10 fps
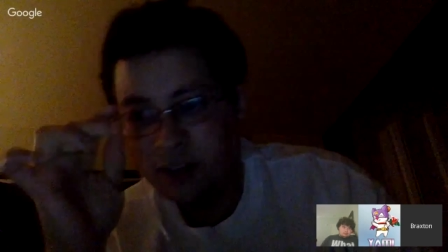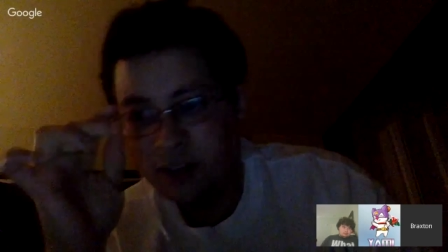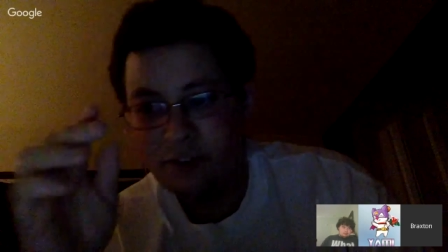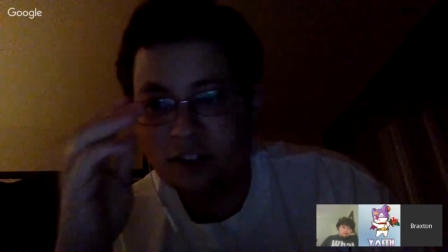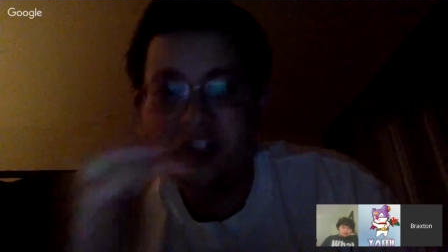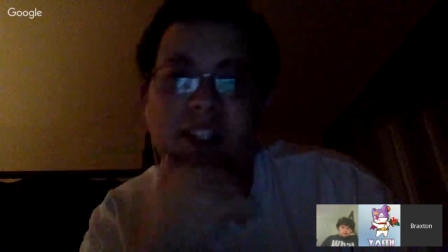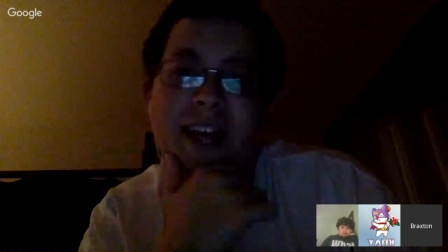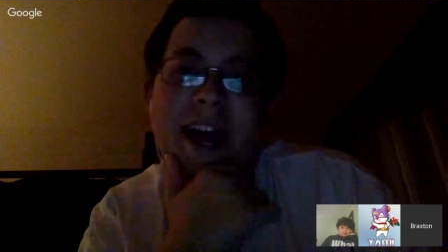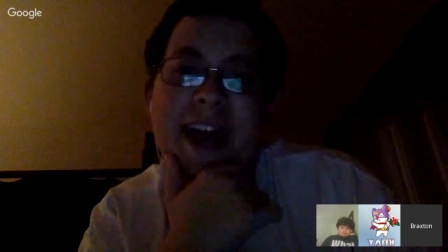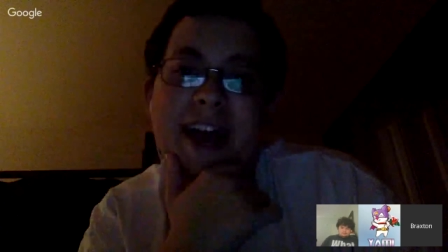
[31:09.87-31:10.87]
The first Justice
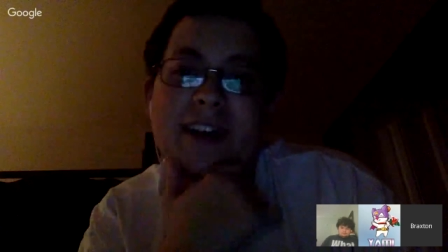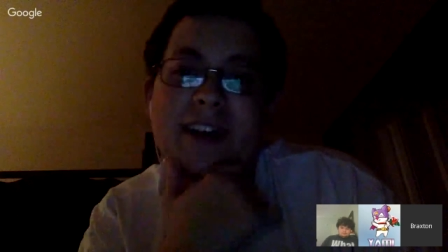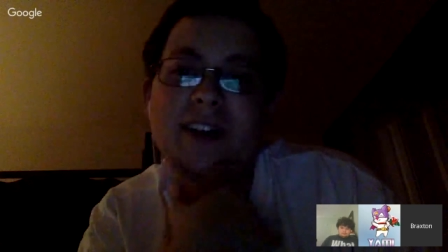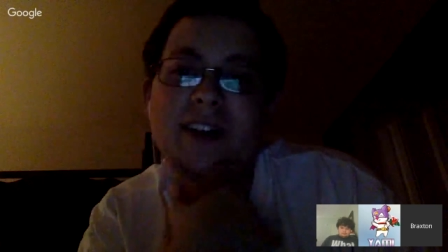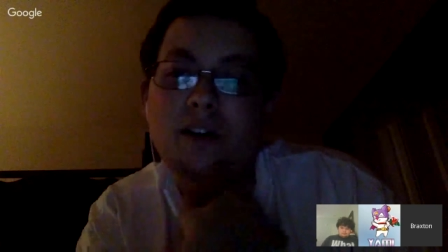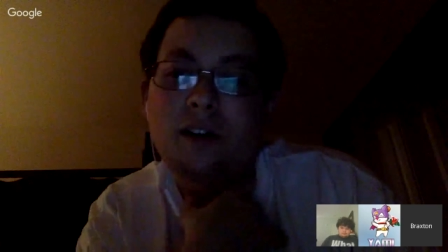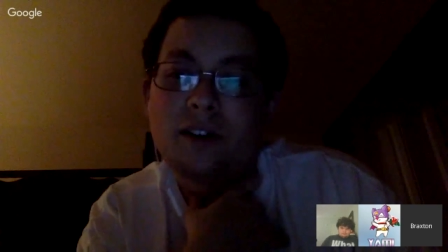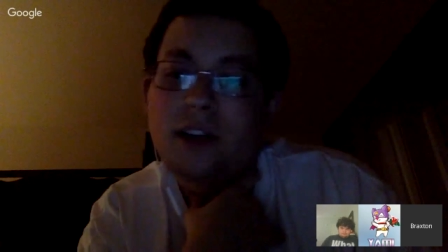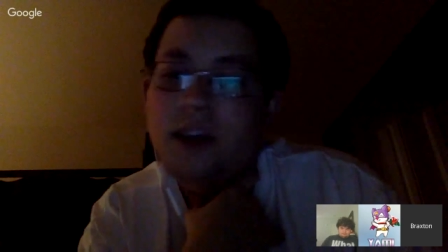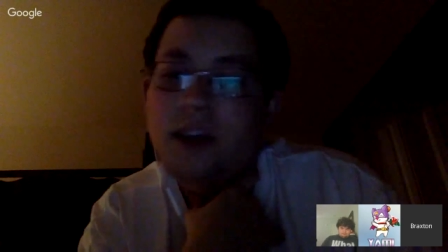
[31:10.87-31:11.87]
League they had on
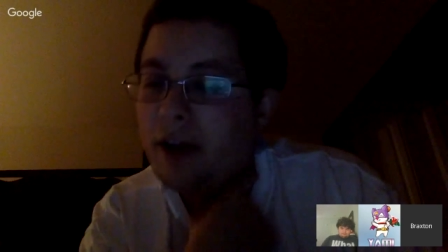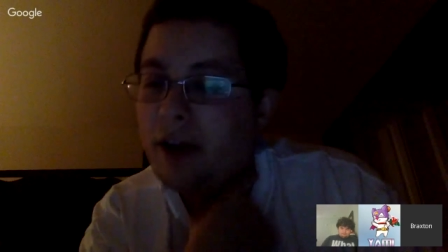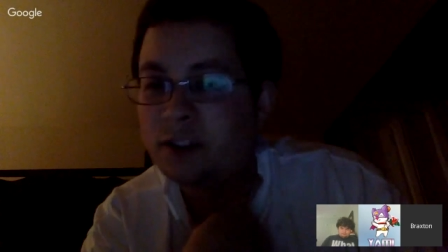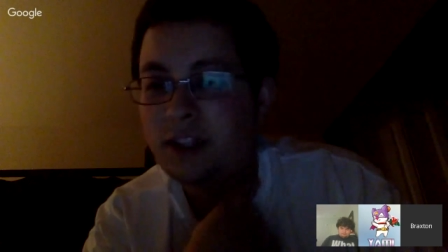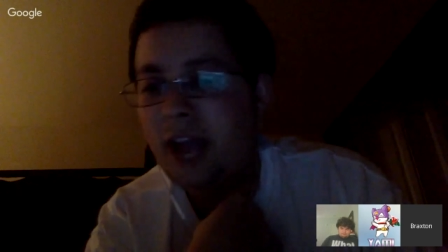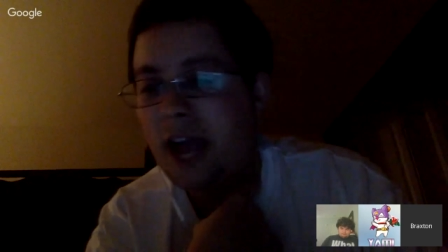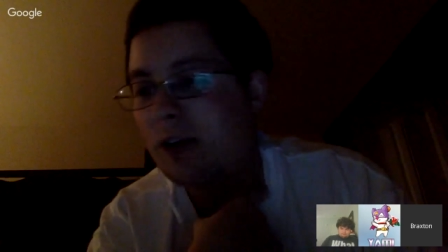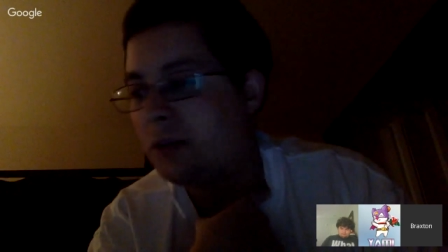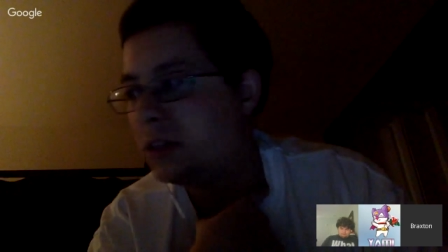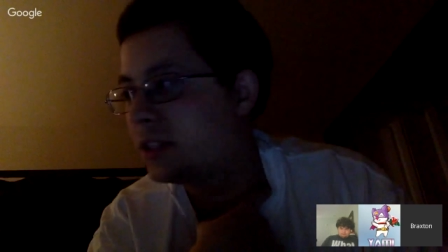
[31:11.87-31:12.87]
Cartoon Network,
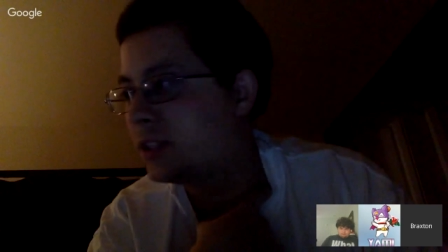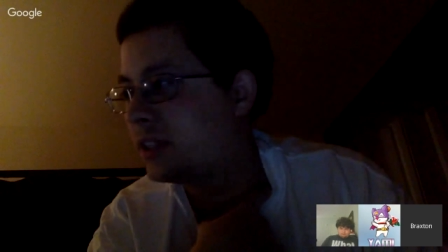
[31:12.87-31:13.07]
that was